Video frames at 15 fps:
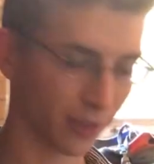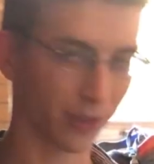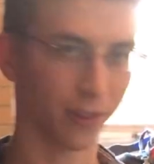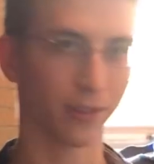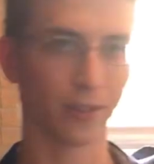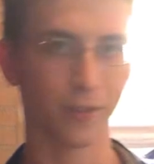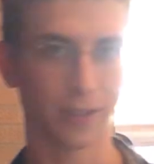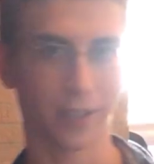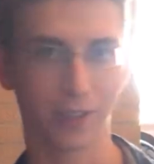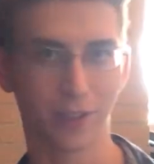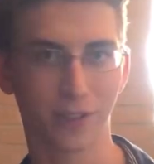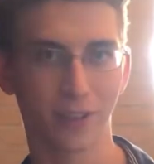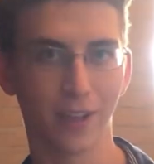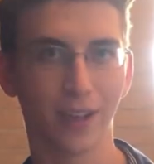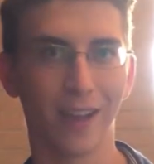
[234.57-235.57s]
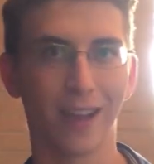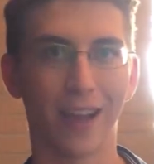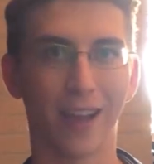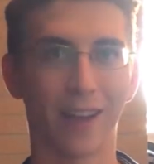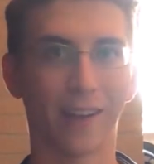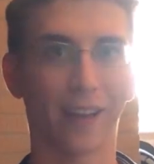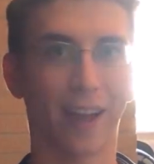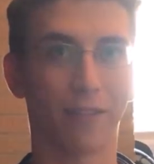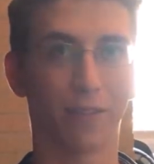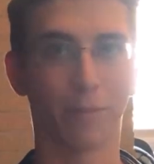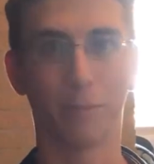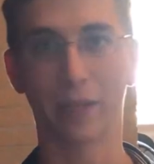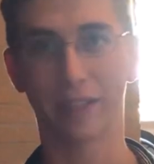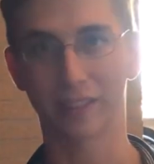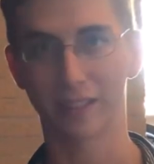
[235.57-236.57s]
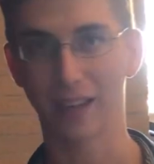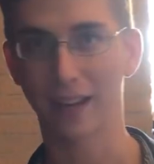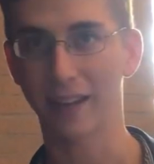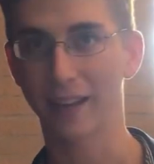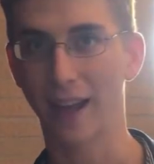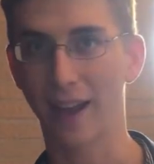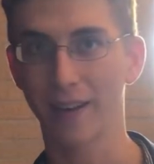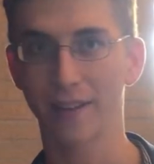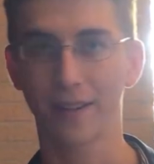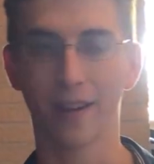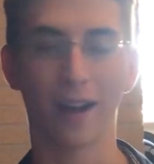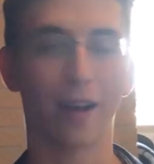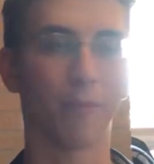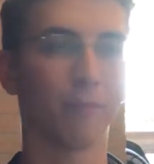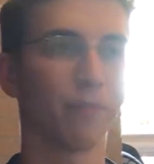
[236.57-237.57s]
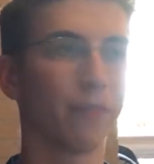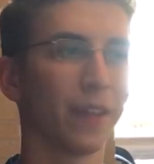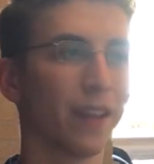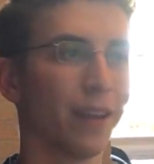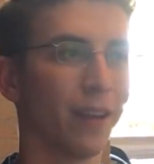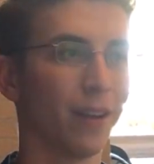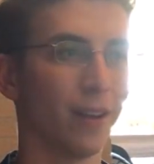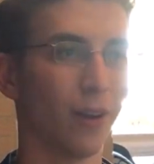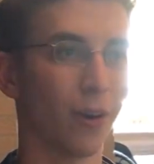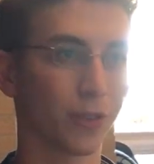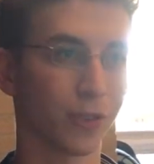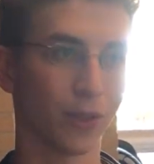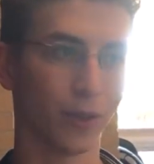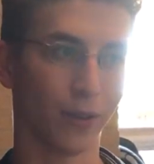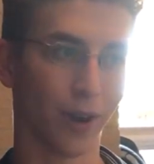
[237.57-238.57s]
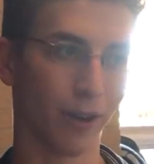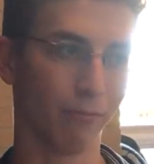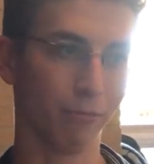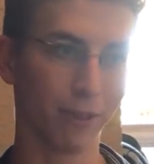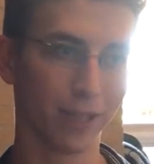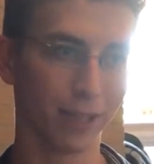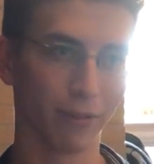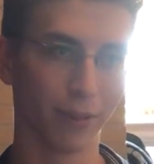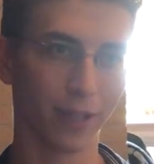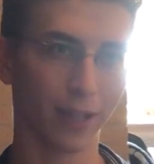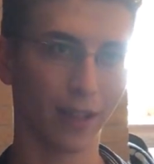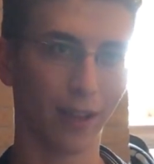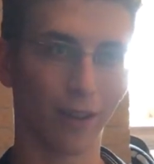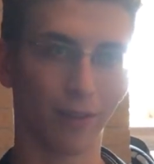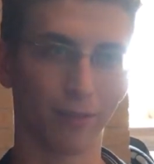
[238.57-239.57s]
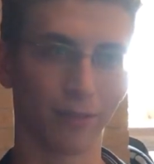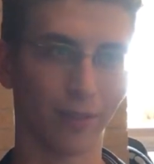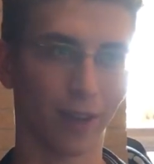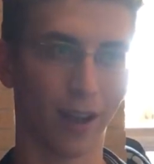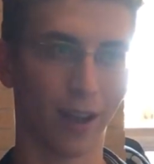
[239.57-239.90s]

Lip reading: start to finish and to have a big say in that. Also, I really, really love